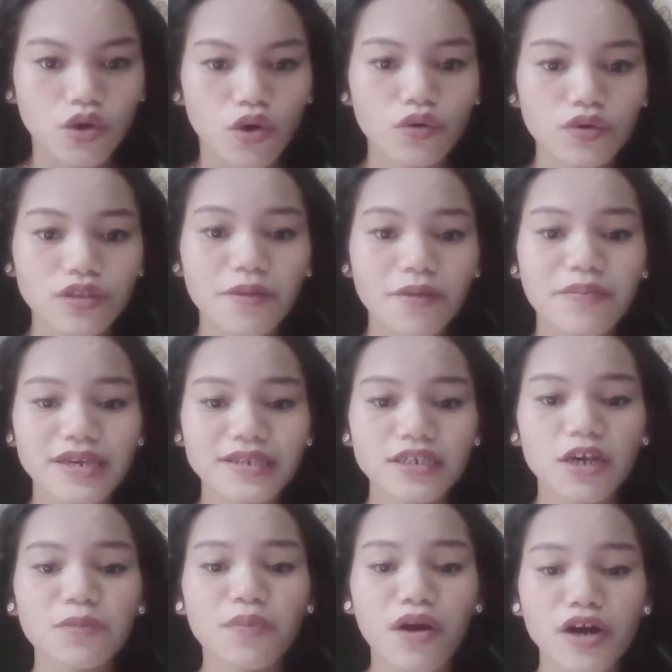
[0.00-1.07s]
So the
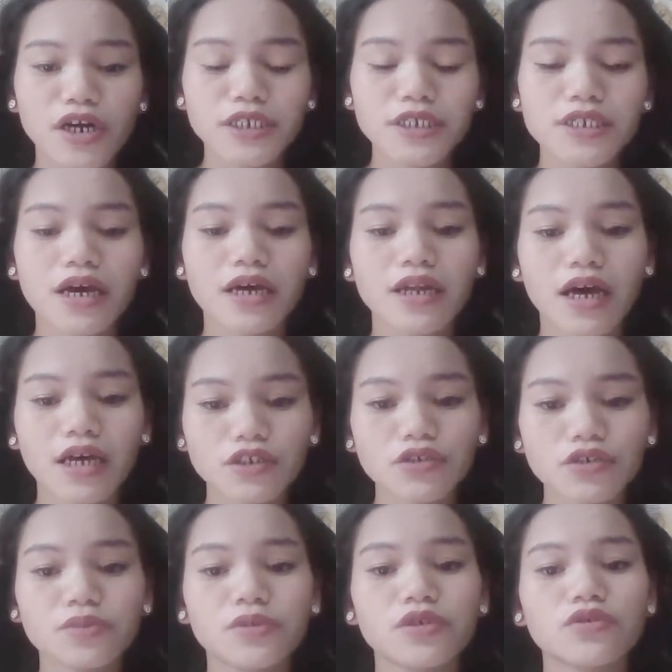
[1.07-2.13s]
basic parts and
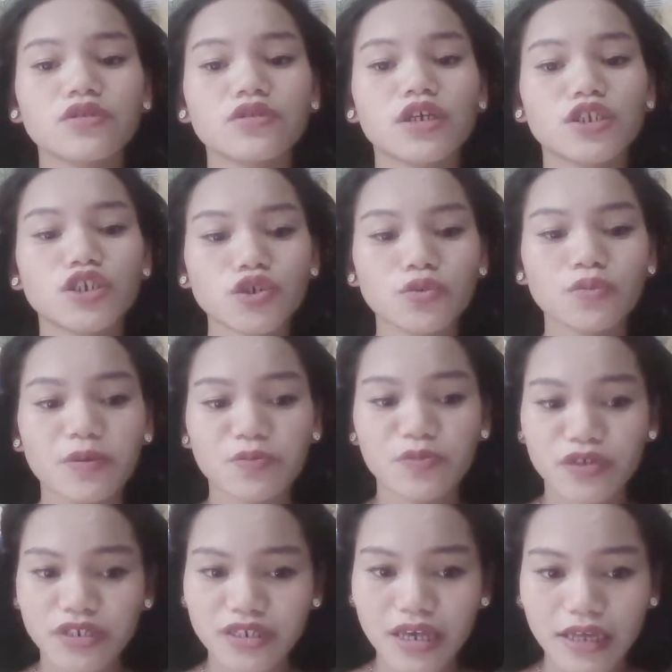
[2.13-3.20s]
attribute it should be
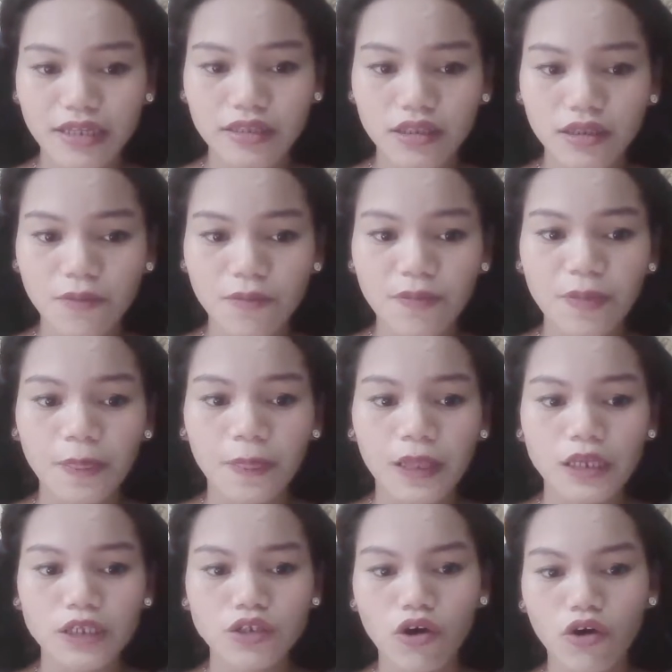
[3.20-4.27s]
present.
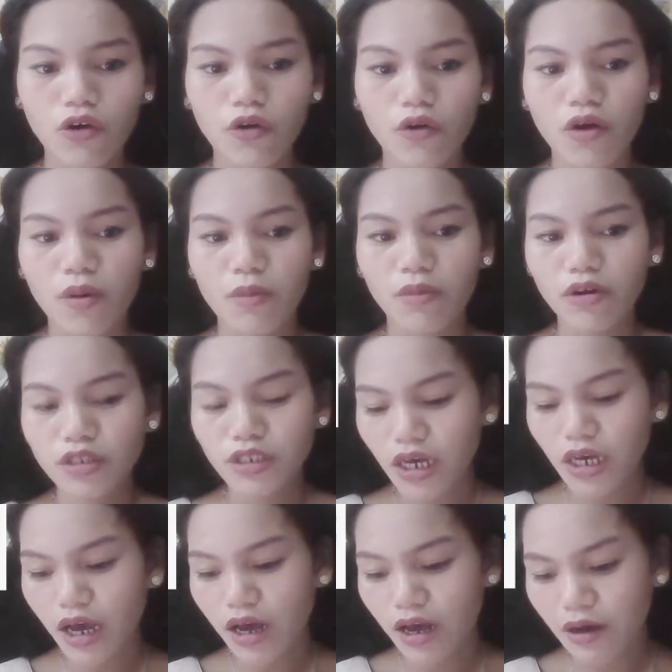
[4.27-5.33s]
So, moni
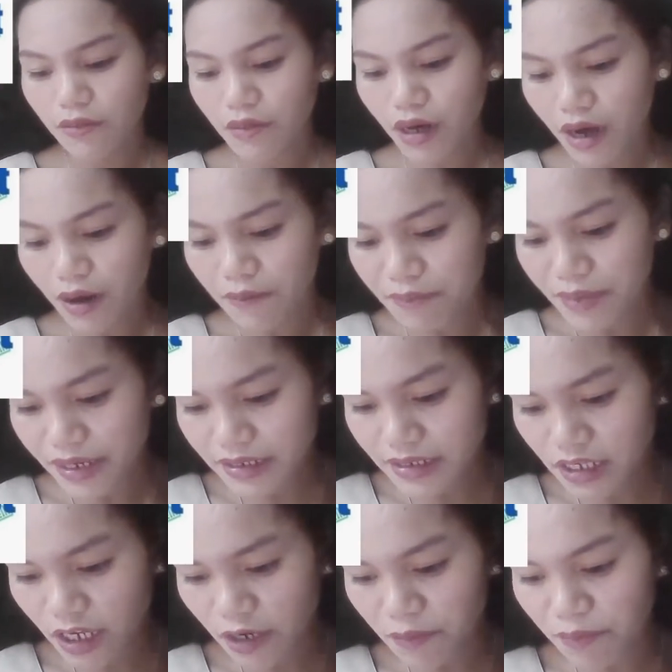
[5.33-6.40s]
ang mga
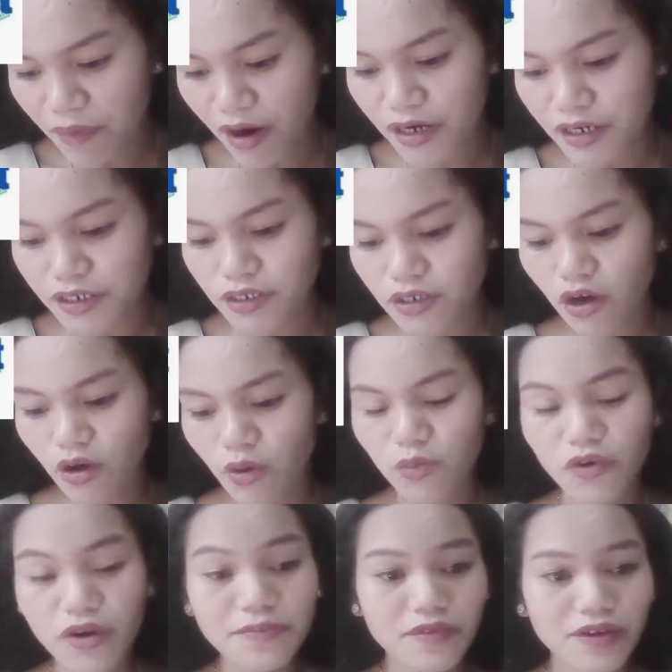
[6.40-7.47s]
basic parts
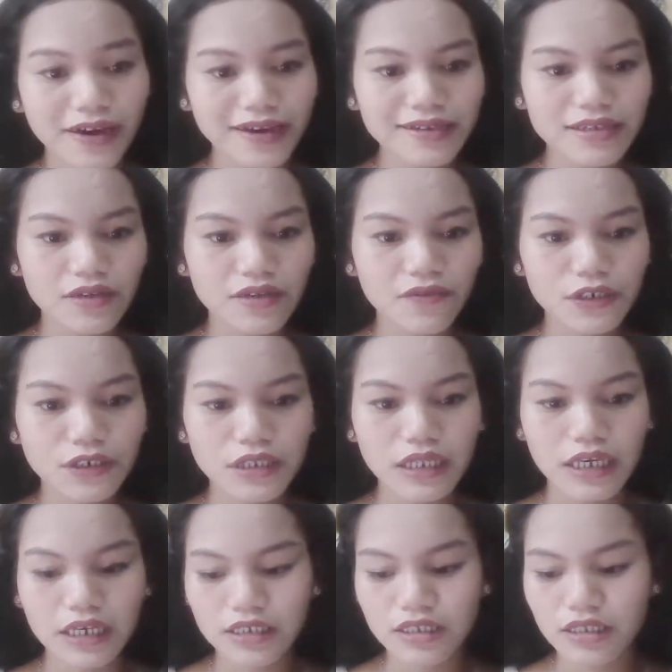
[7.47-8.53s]
of WebQuest.
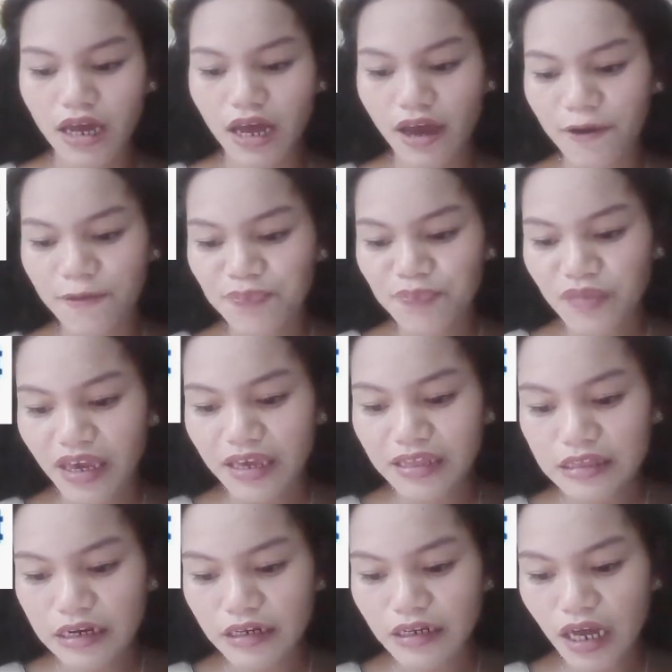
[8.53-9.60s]
Firstly is the
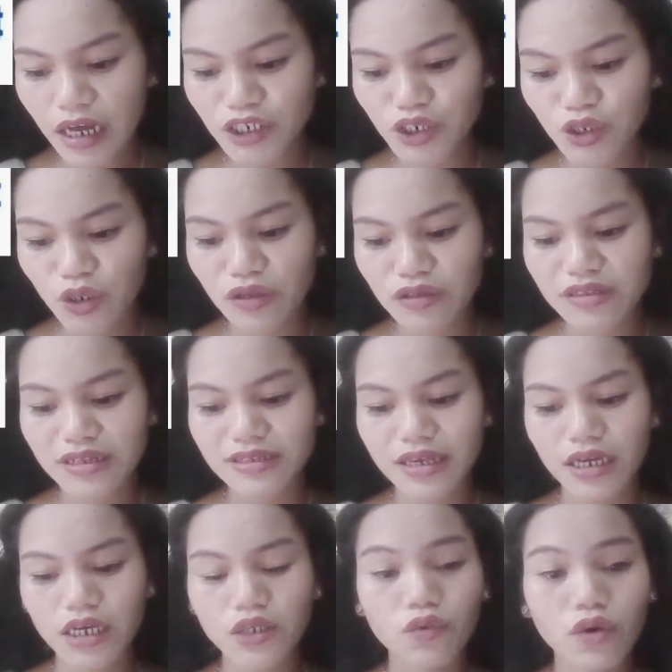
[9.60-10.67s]
introduction, the
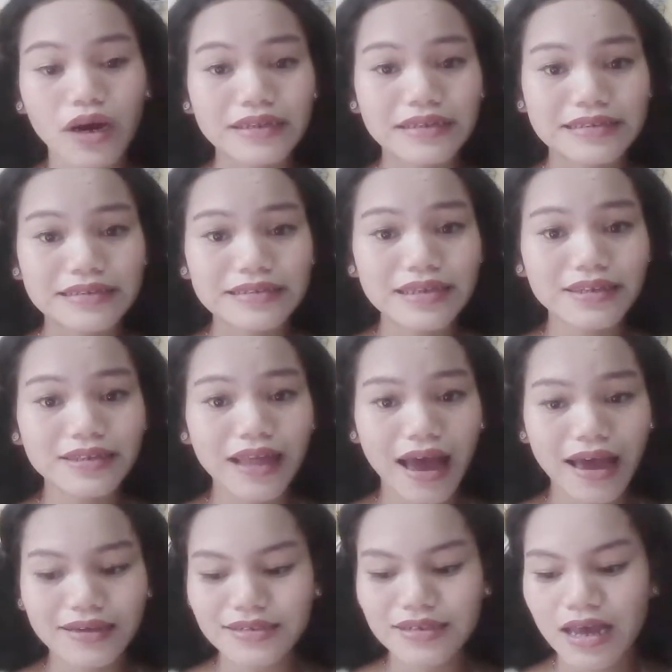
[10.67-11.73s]
second one is the
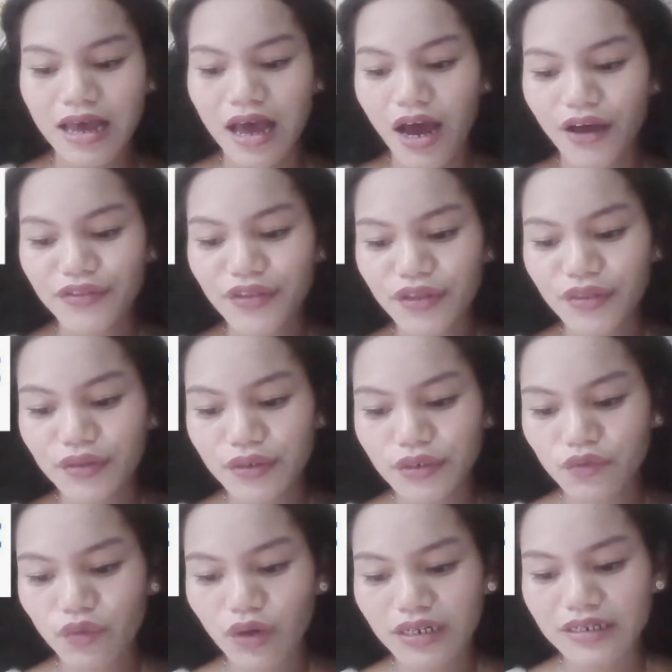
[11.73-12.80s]
task, and the
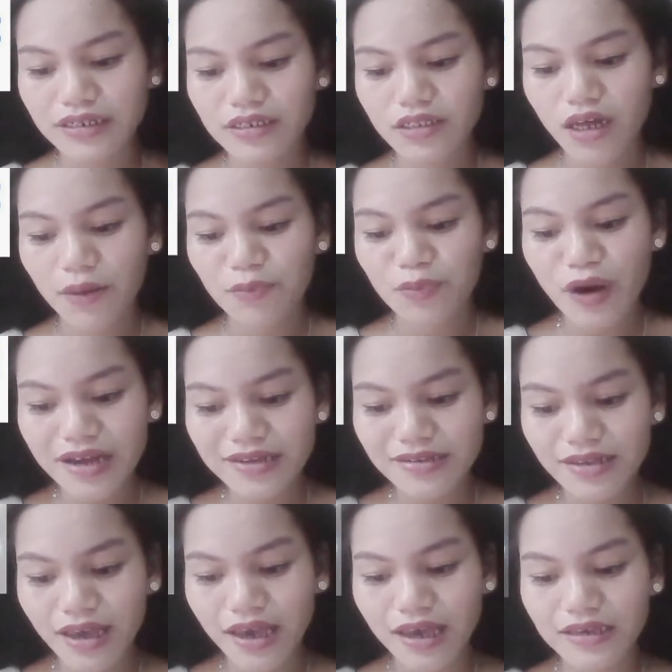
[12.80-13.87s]
third one is the
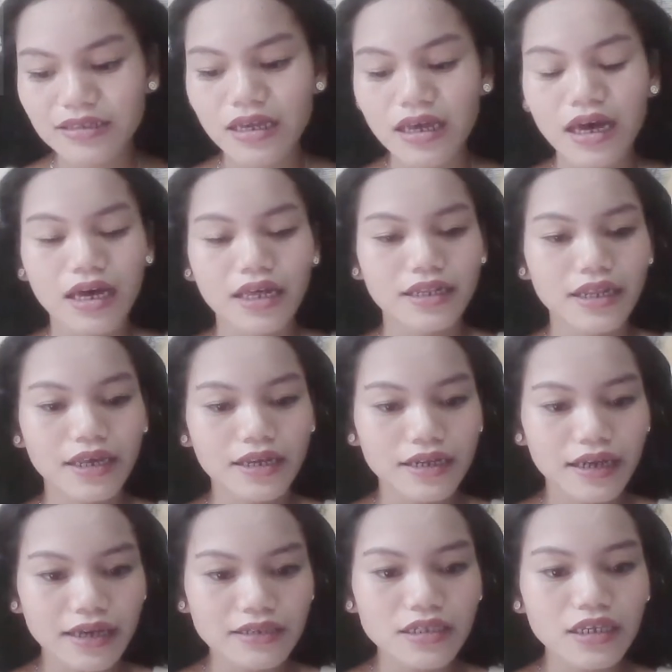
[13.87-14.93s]
process, the
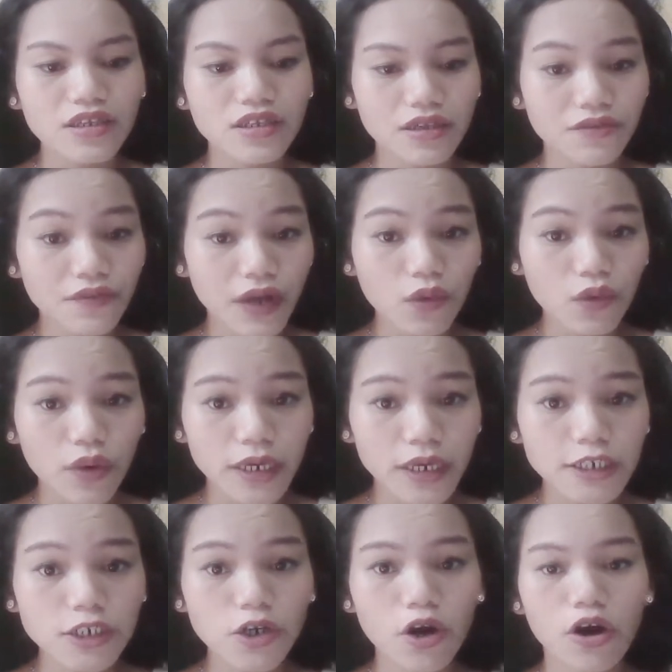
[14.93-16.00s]
next is
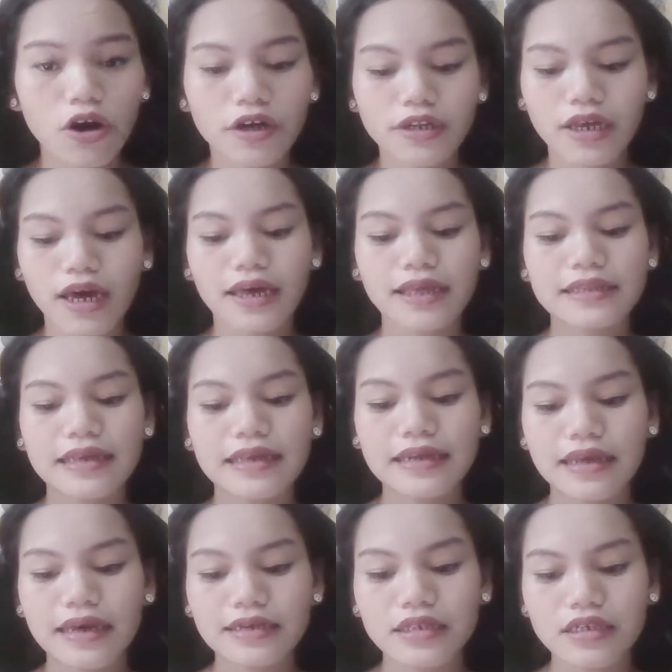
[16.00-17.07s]
evaluation, and the
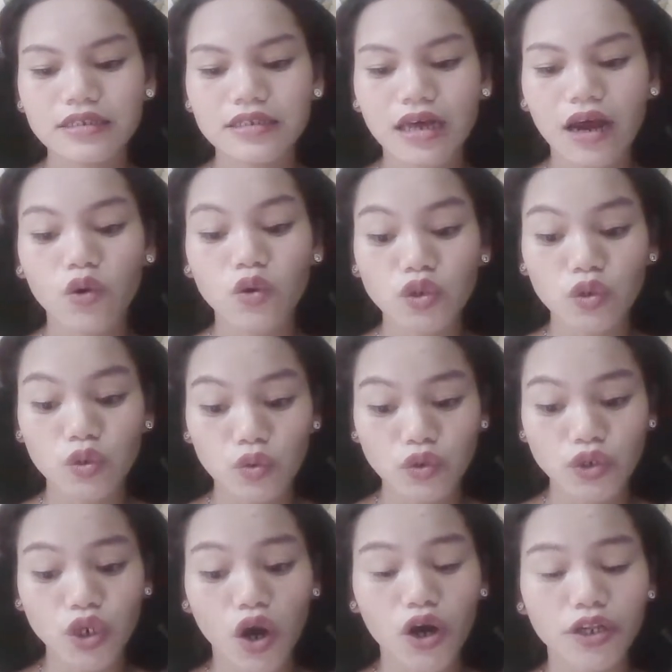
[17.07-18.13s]
next is the
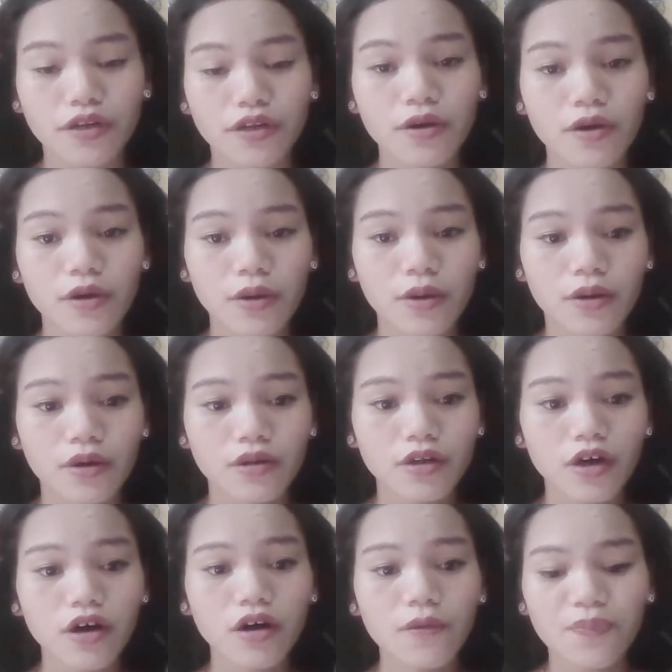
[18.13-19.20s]
conclusion.
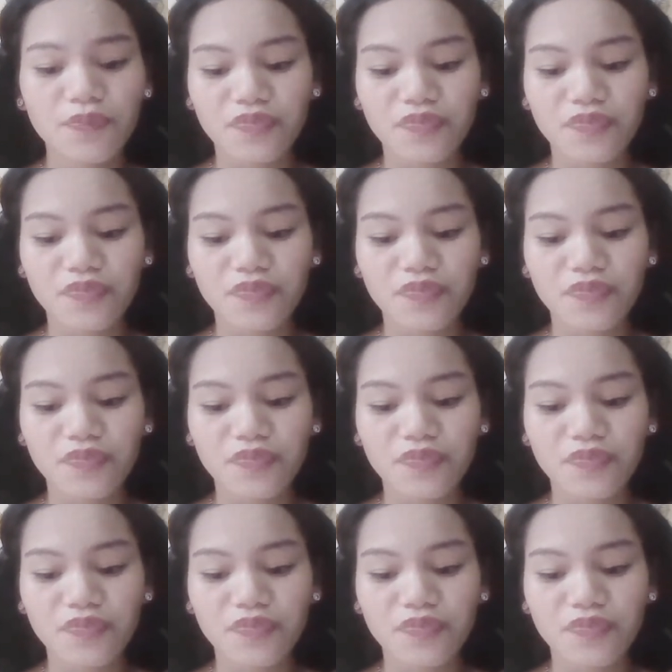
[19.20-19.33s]
No?